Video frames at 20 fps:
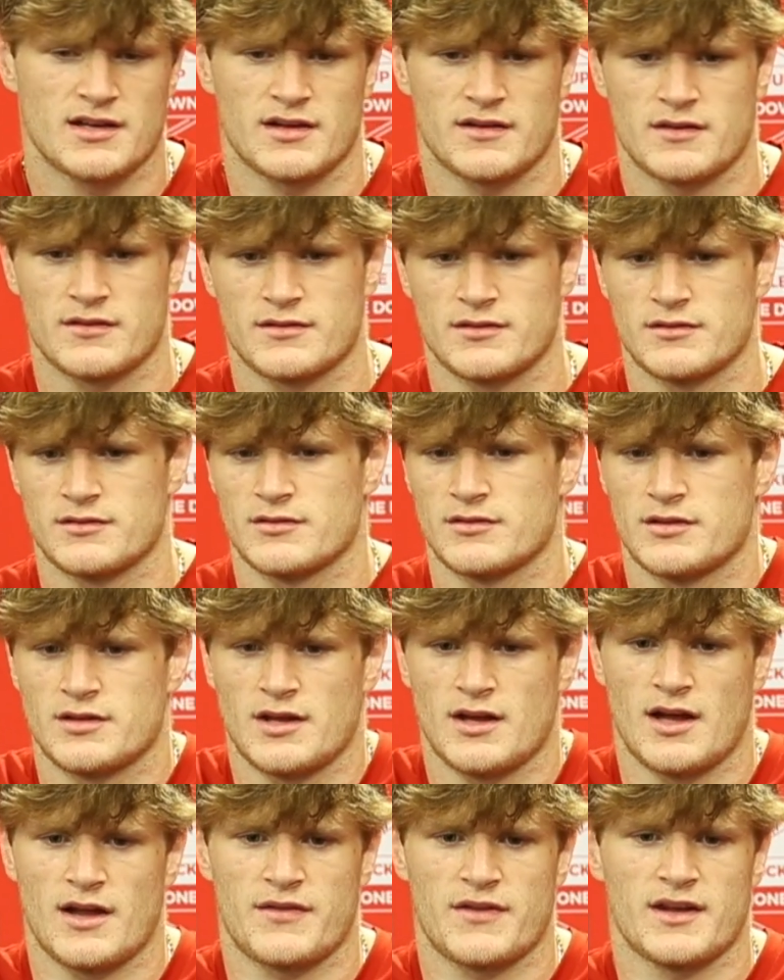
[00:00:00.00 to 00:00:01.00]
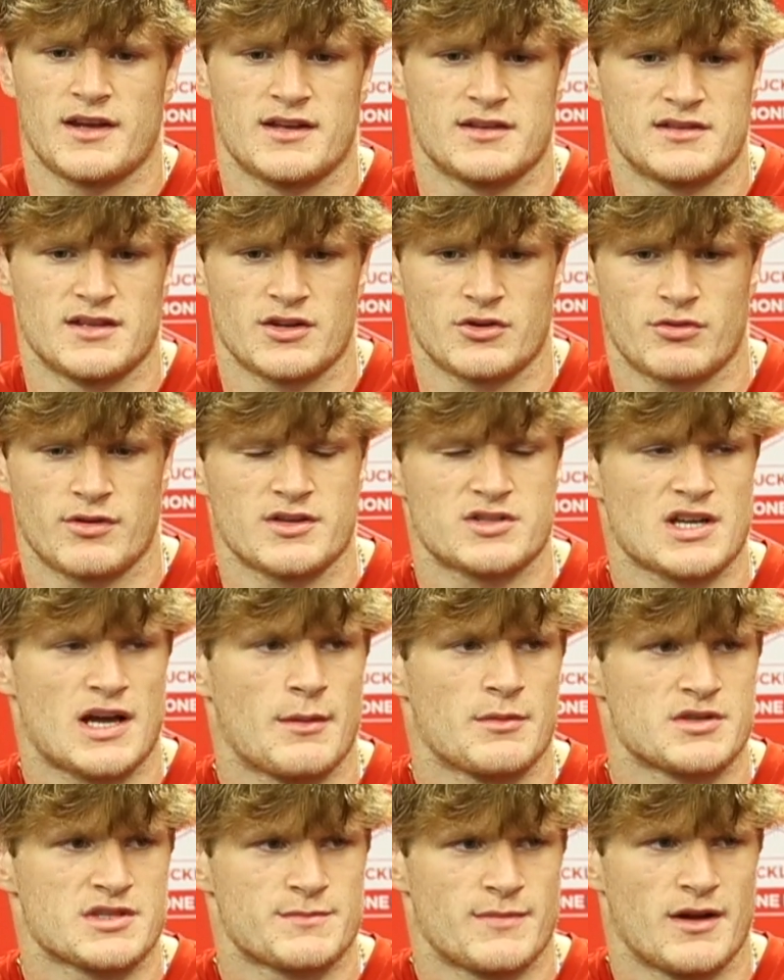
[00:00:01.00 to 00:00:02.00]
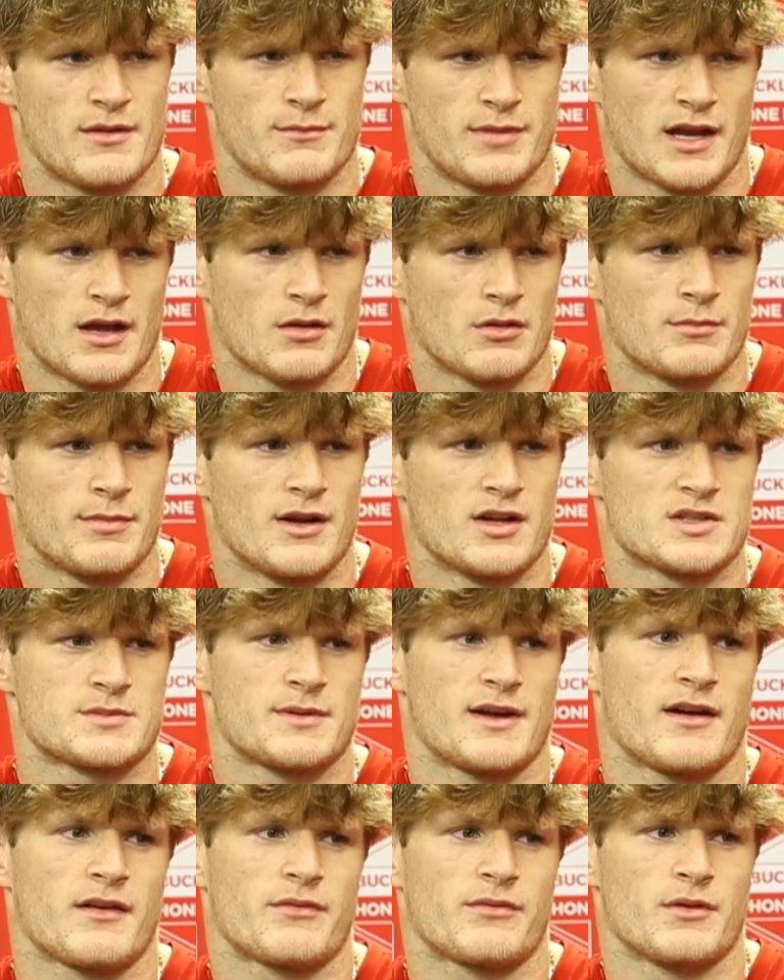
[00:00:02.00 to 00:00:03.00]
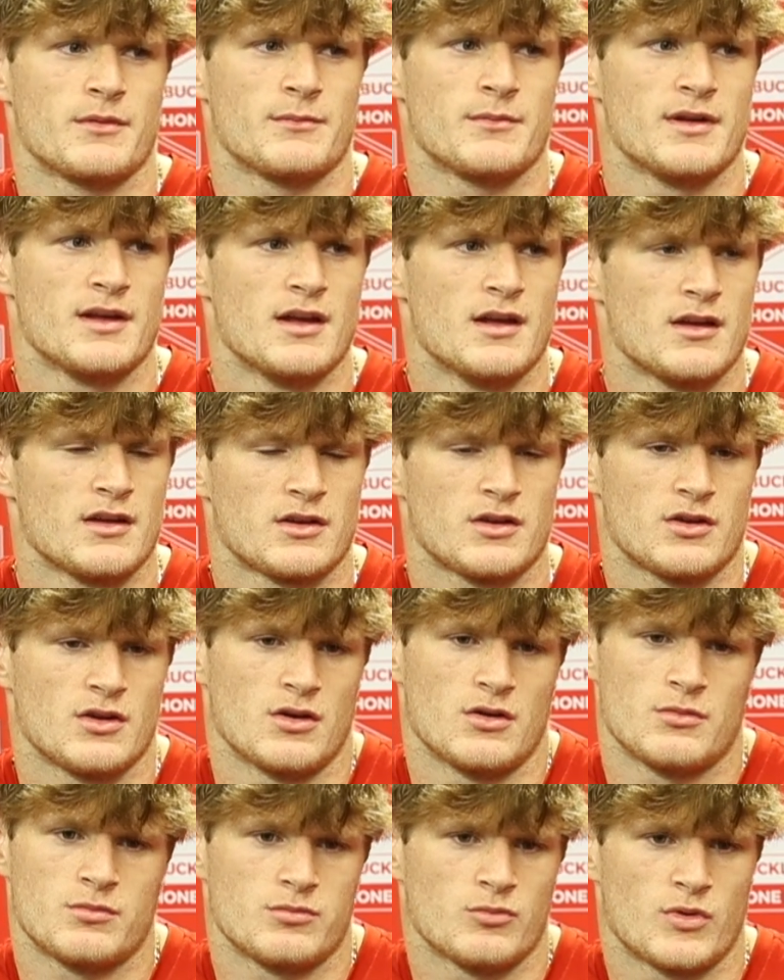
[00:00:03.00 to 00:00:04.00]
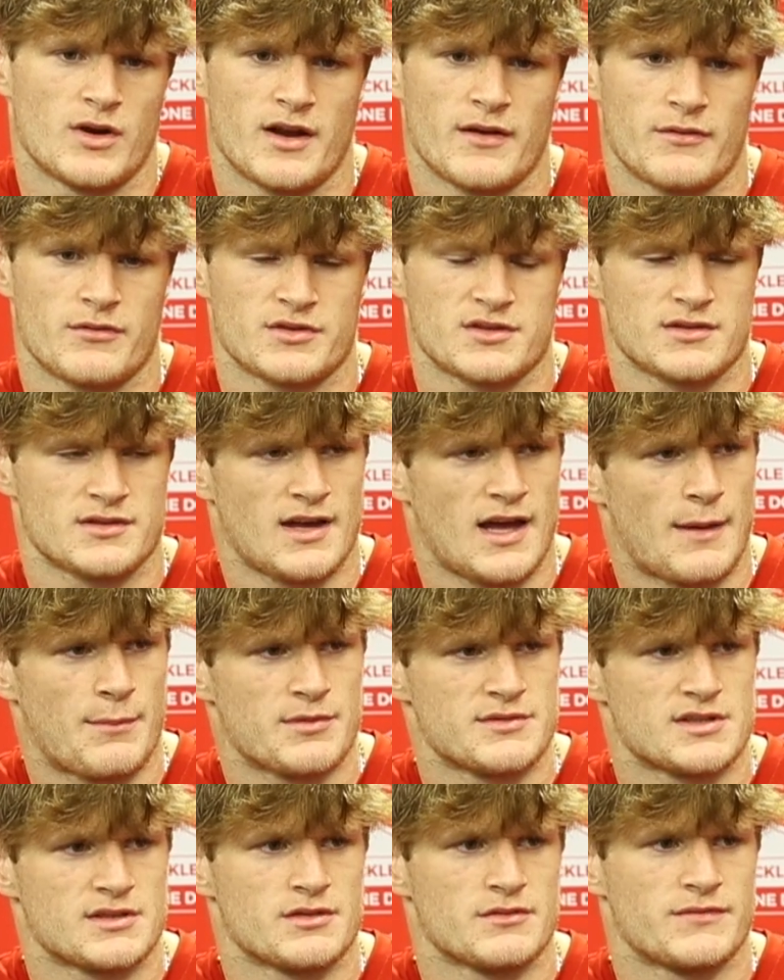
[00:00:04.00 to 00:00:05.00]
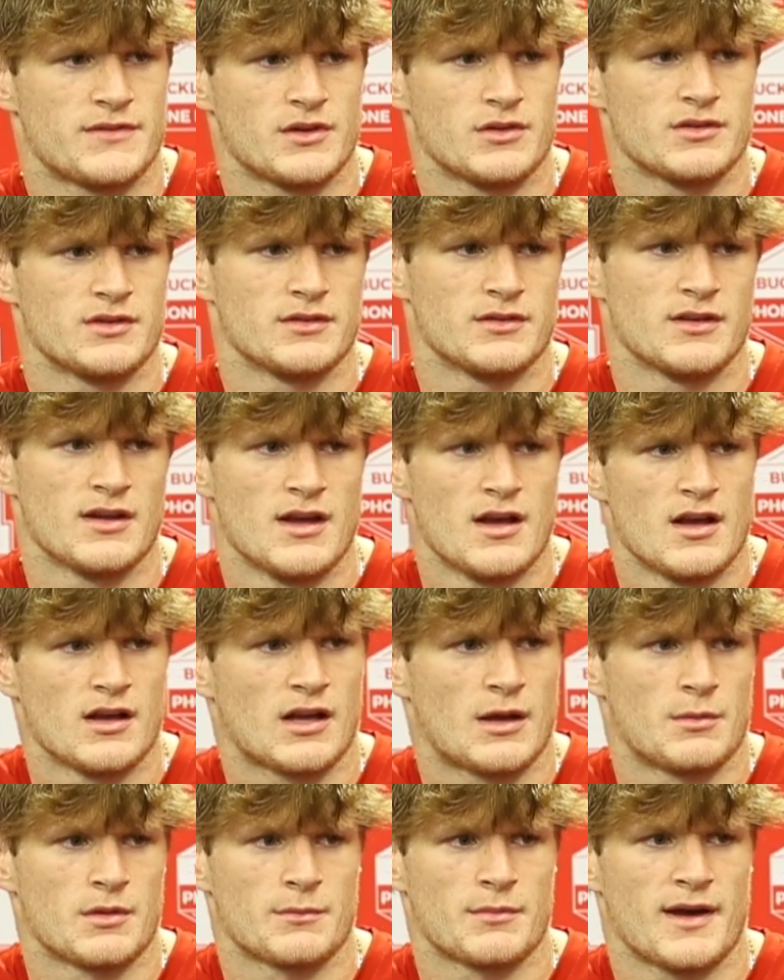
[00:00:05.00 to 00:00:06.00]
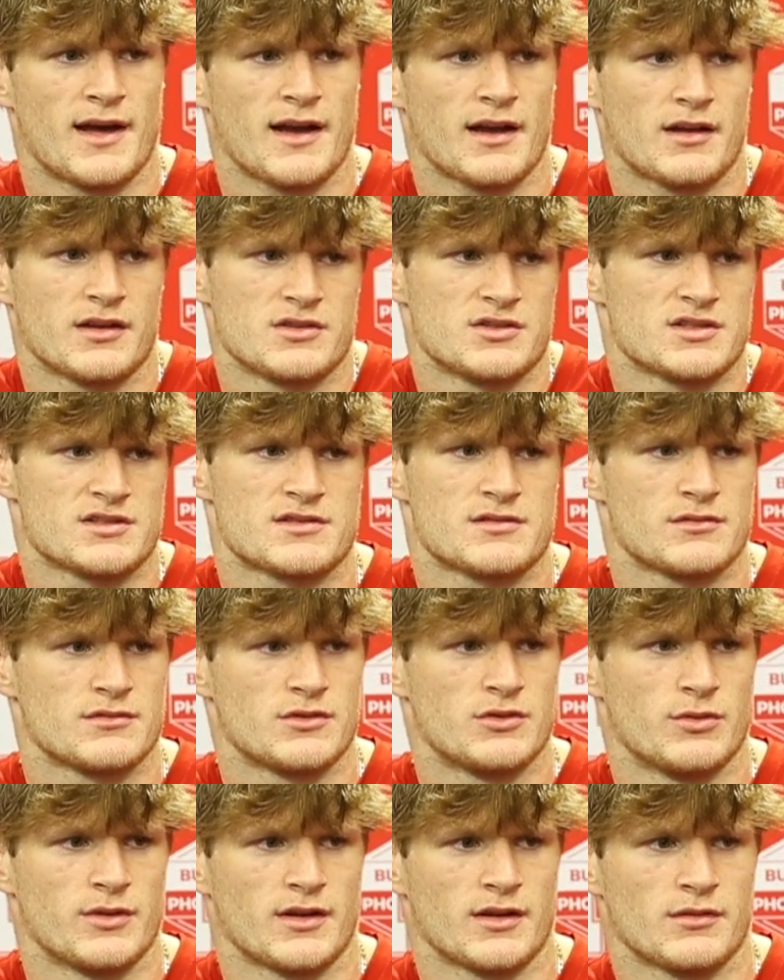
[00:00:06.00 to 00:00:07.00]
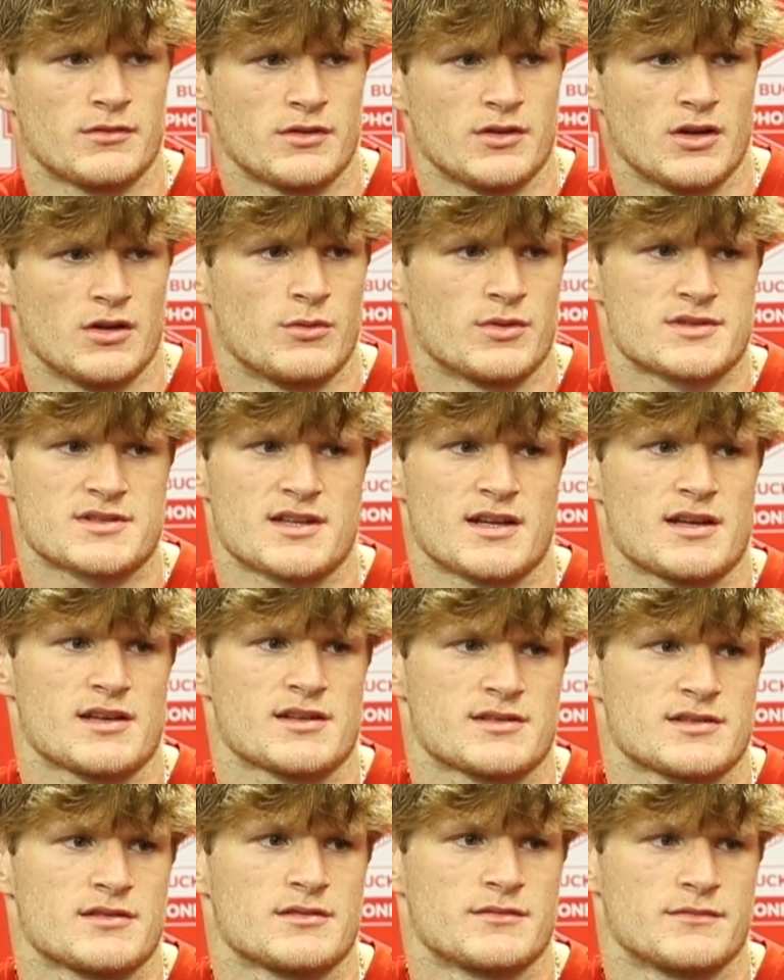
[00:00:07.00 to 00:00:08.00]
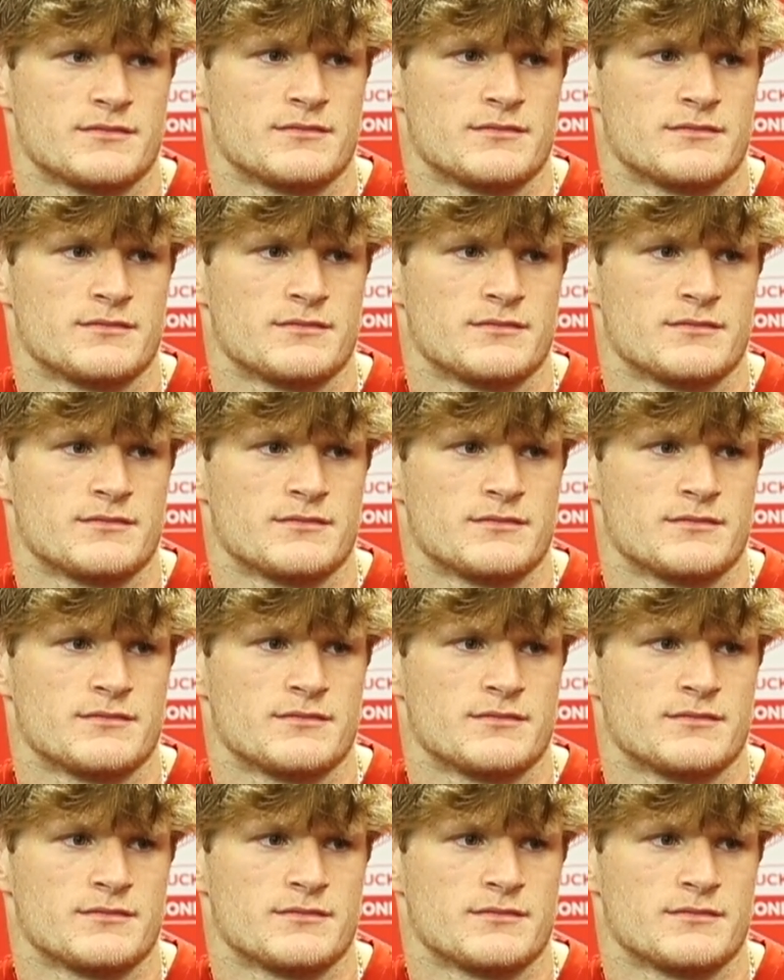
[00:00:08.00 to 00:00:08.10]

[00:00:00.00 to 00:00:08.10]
And I think he's done a great job of just being able to bounce back from, you know, whatever happens on the field and coming back and just doing, you know, what's next.